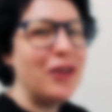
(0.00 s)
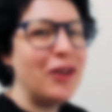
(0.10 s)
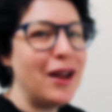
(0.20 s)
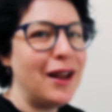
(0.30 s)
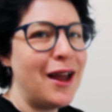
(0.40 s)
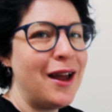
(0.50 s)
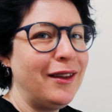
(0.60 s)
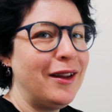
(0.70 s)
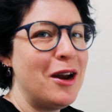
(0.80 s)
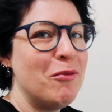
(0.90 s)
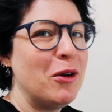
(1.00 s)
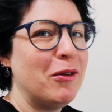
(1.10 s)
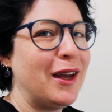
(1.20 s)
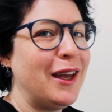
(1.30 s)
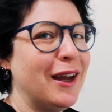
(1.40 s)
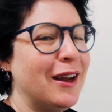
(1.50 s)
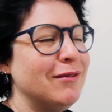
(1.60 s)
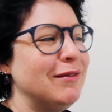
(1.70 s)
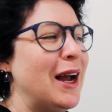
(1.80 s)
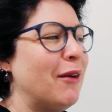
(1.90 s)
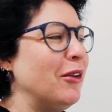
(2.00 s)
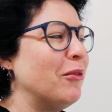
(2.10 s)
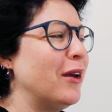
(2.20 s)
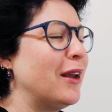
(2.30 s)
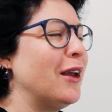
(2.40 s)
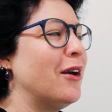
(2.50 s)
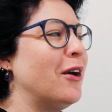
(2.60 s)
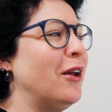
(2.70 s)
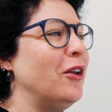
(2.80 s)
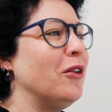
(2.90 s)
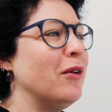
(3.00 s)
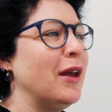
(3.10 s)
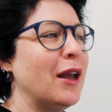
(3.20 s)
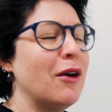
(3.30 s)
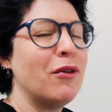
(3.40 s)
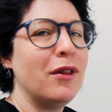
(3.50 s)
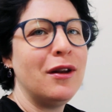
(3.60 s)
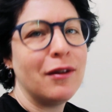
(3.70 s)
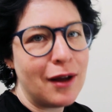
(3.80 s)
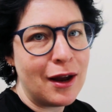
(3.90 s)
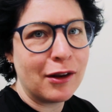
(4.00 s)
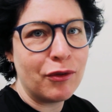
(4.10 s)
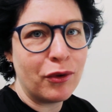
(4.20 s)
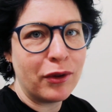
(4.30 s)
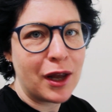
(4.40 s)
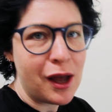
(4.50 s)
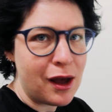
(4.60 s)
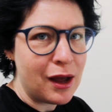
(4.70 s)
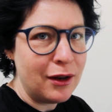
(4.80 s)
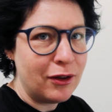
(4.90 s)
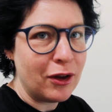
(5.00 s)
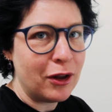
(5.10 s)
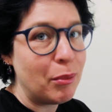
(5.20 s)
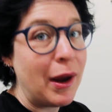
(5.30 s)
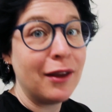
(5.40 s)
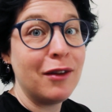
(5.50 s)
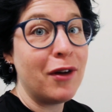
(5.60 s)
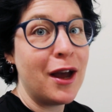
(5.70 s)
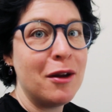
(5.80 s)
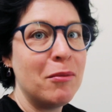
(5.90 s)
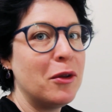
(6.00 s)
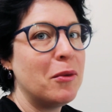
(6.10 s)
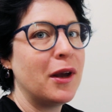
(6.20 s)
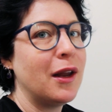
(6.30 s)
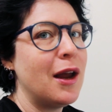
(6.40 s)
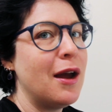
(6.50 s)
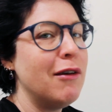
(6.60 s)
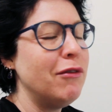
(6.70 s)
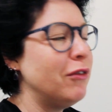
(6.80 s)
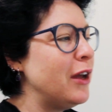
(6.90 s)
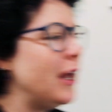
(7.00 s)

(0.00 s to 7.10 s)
So last time we were here, I was working on doing all the designs for the cards, so the passive items that we're going to have,